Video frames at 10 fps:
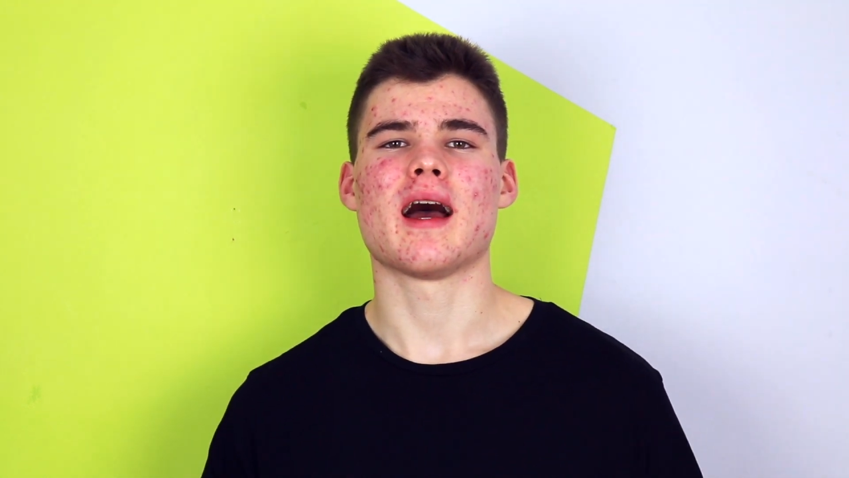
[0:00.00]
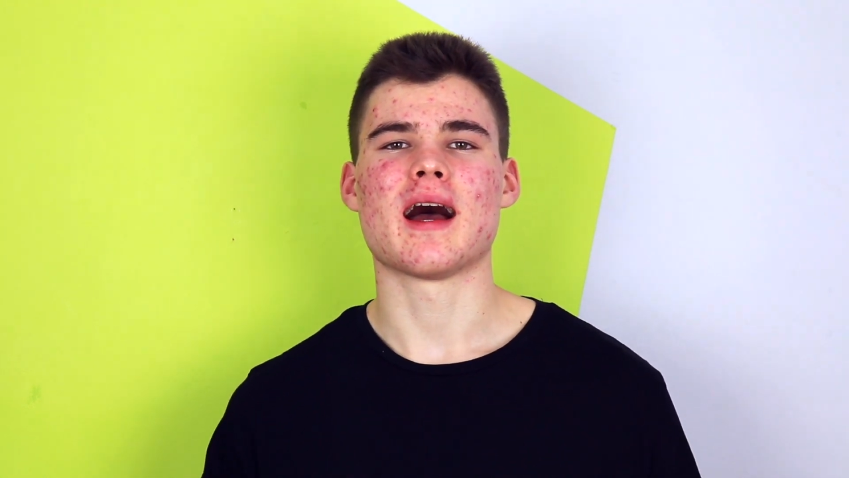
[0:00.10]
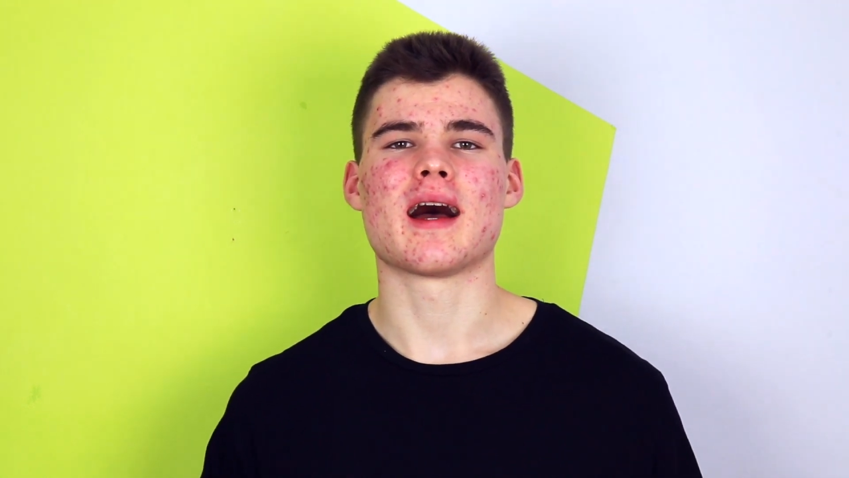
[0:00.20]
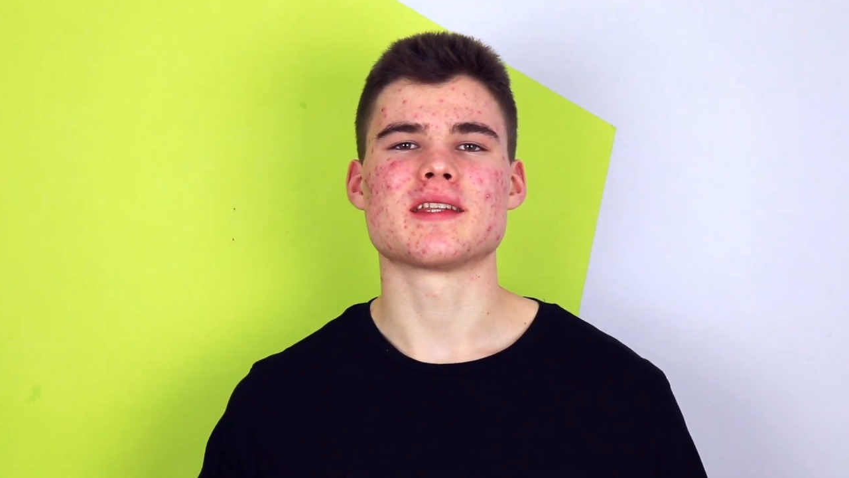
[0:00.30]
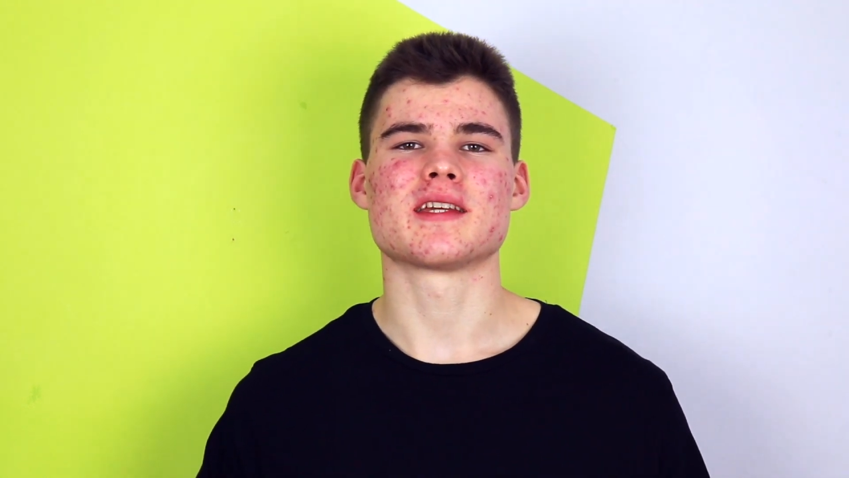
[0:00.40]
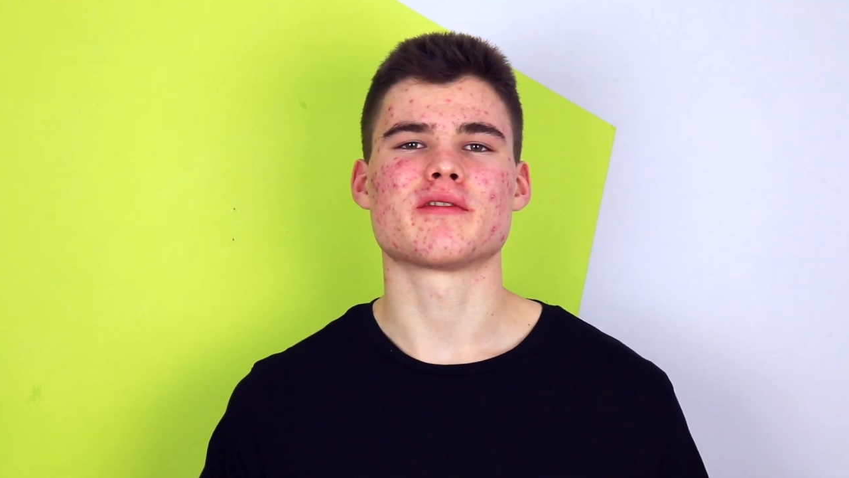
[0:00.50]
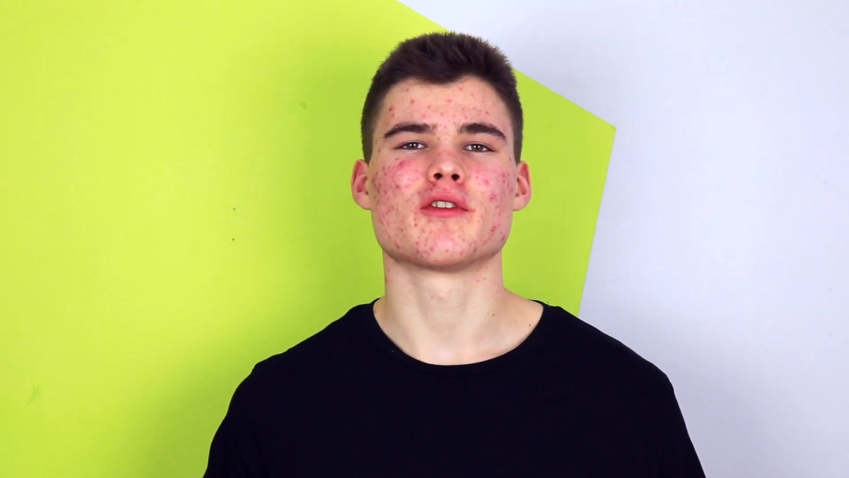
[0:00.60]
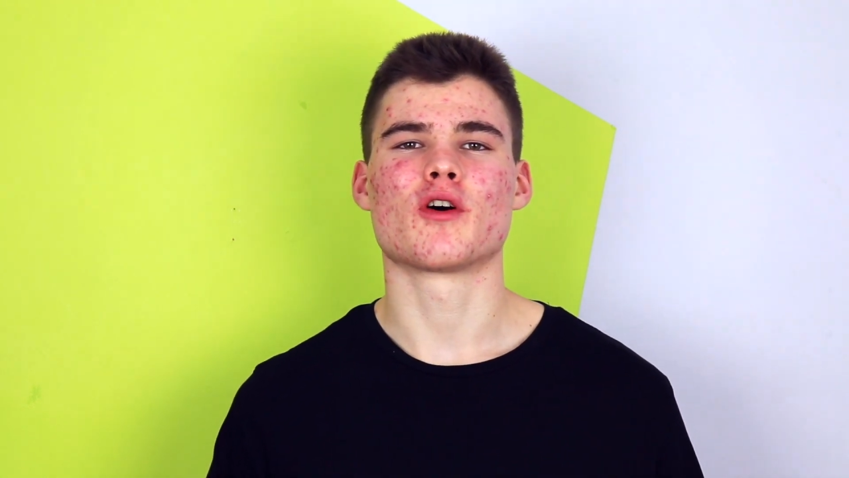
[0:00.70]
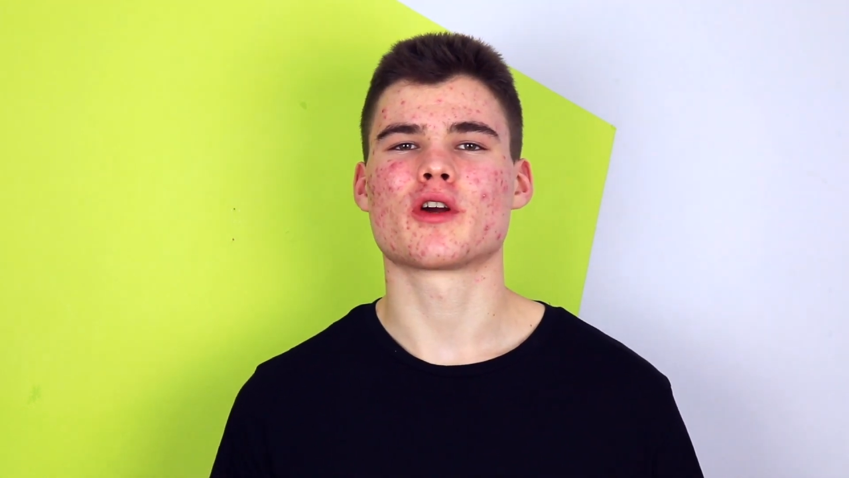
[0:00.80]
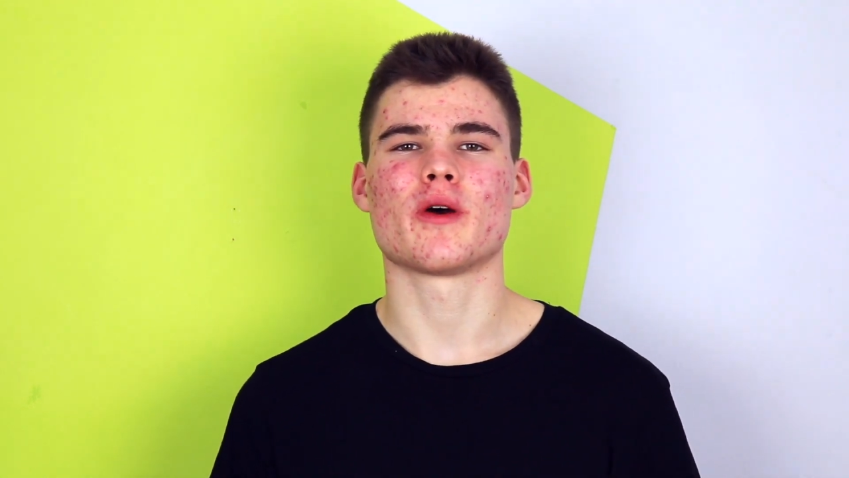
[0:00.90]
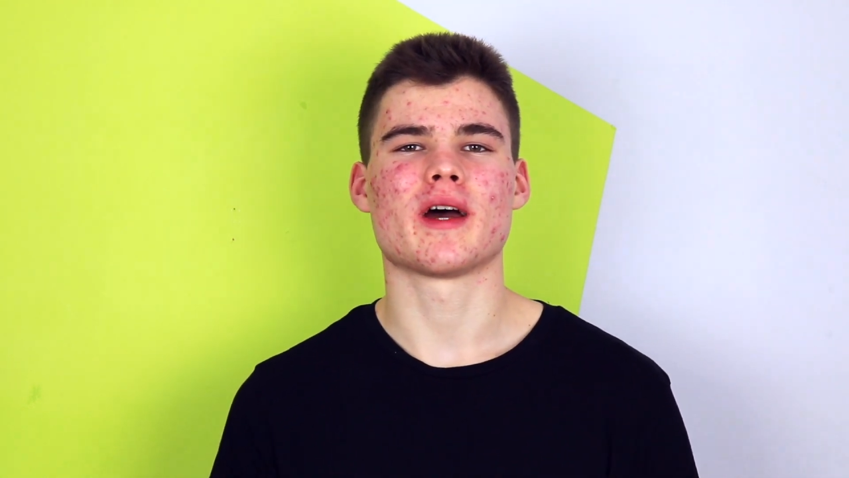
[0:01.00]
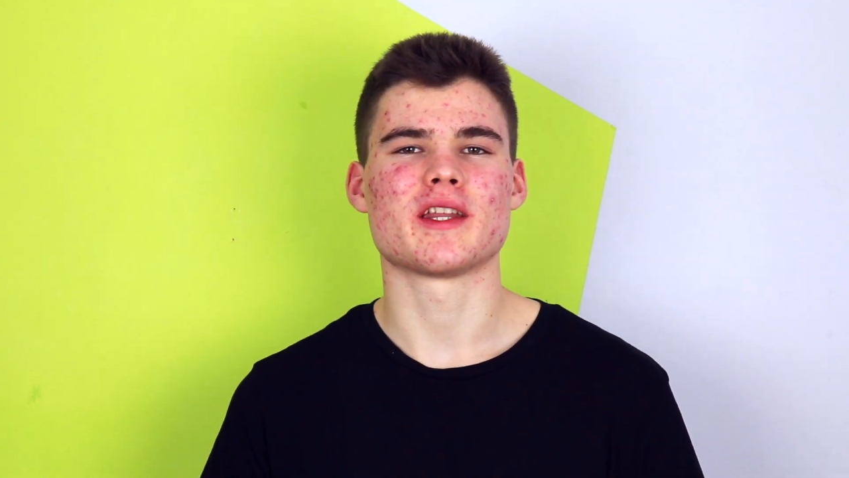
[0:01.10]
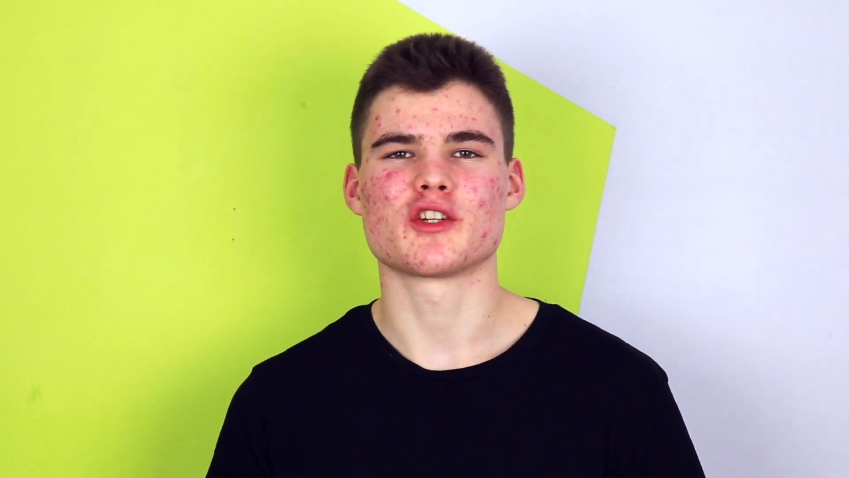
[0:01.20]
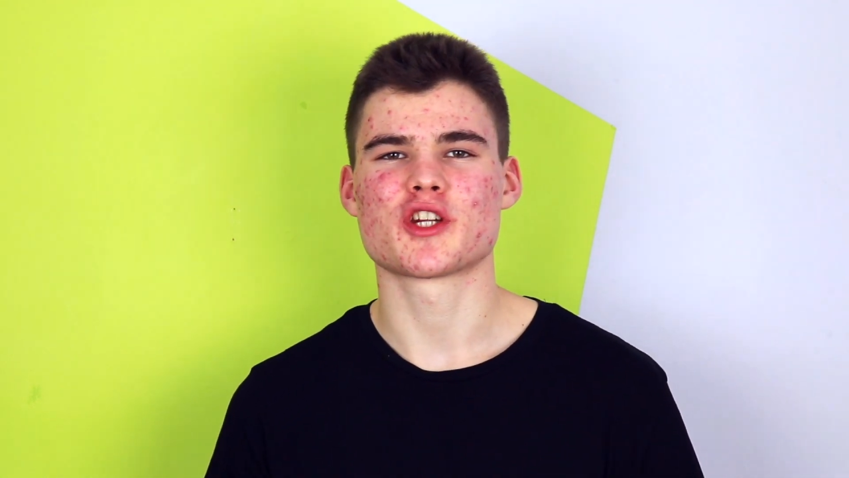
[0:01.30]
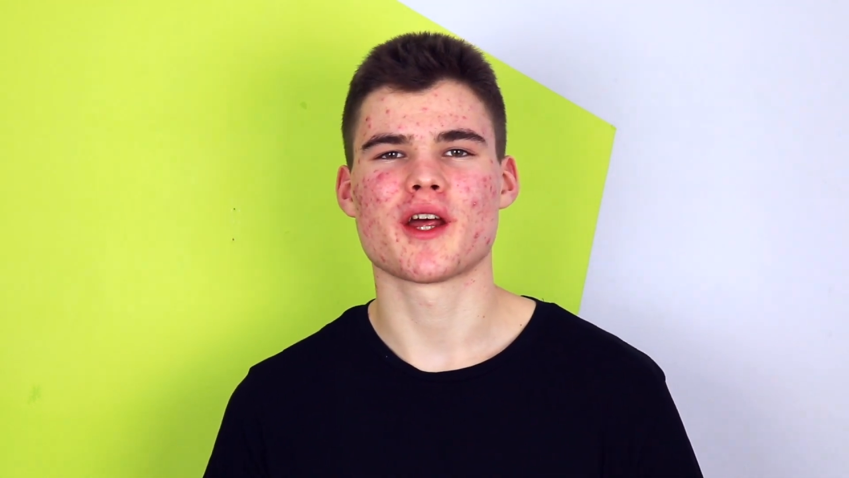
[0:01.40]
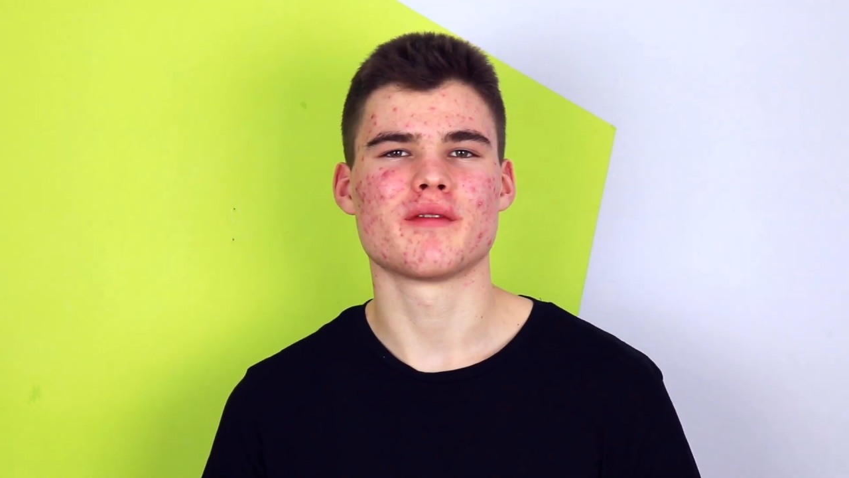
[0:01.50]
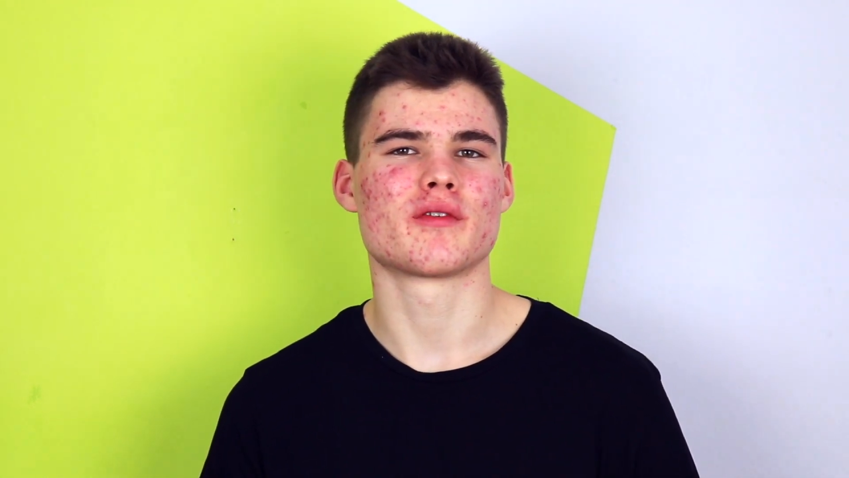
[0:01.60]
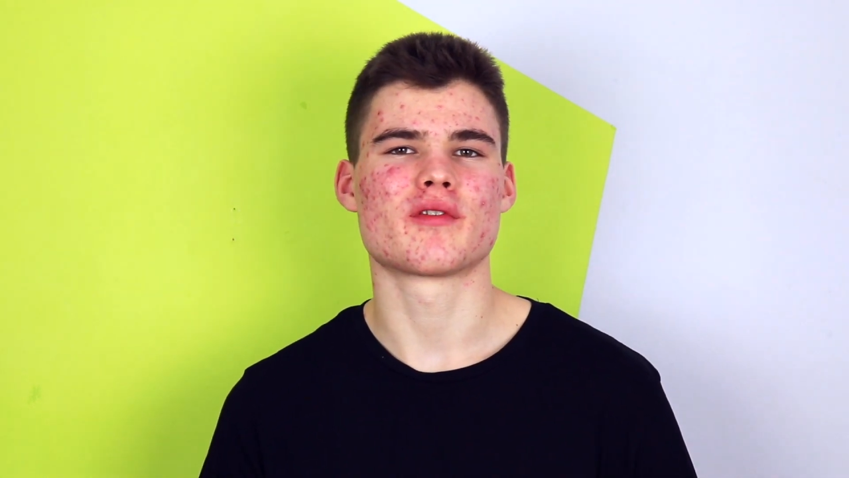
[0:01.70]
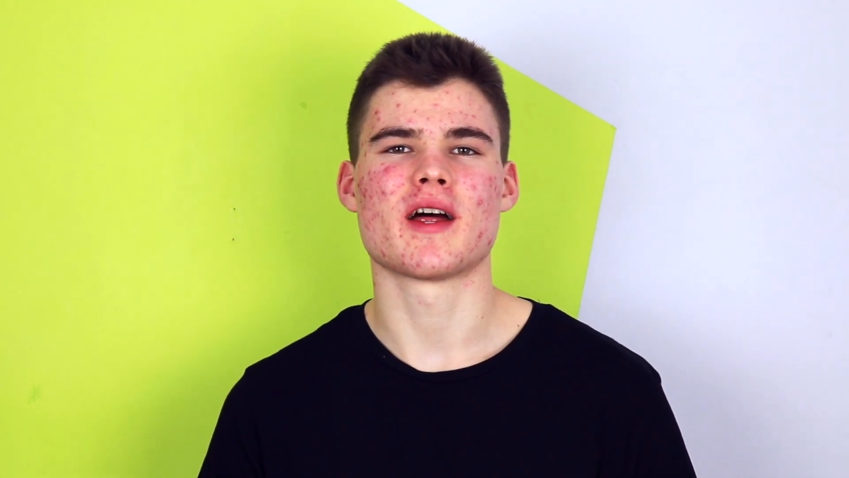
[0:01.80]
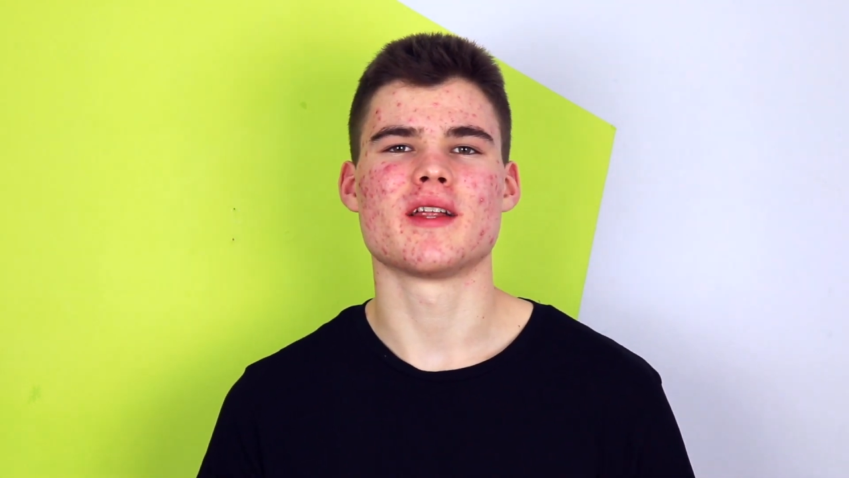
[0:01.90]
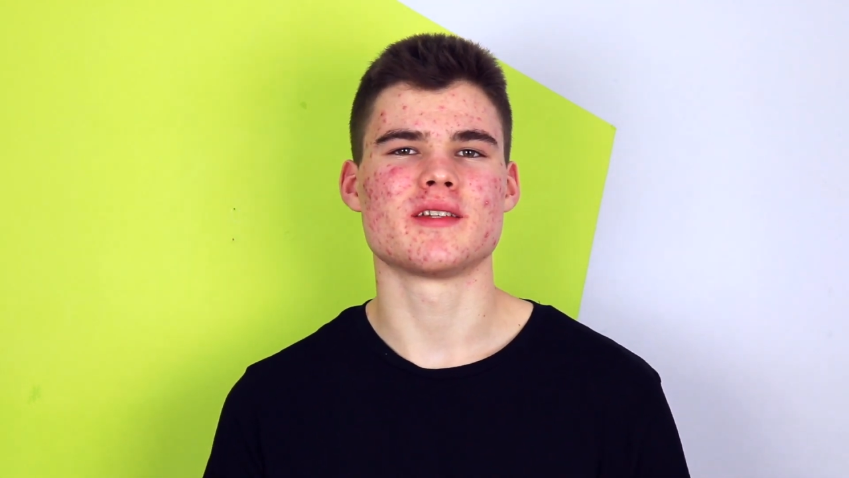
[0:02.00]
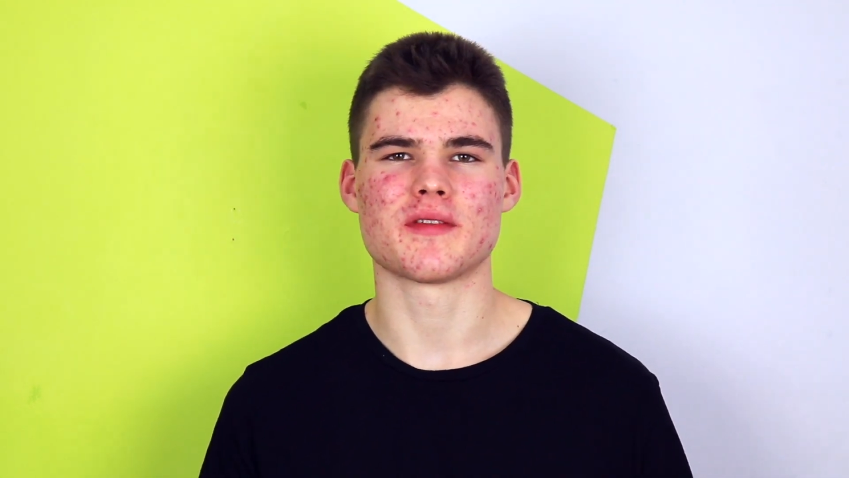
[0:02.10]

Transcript: and if not, go ahead and share it with a friend